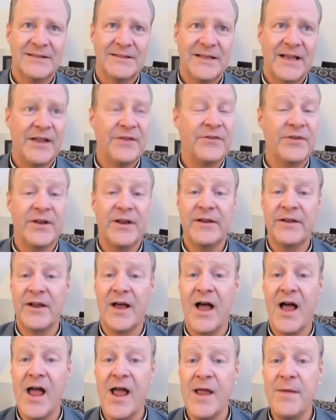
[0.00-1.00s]
Is it a
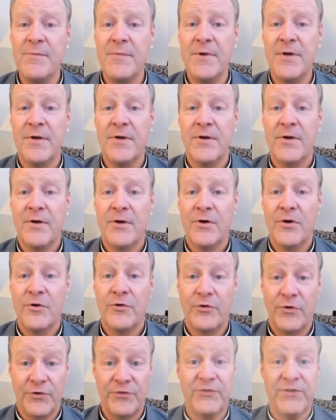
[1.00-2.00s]
time
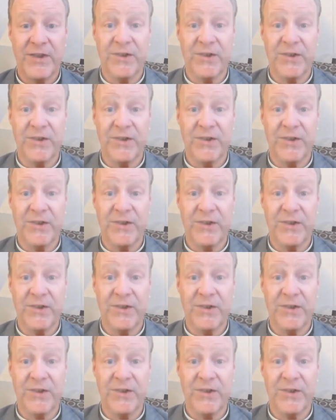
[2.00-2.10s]
to sit in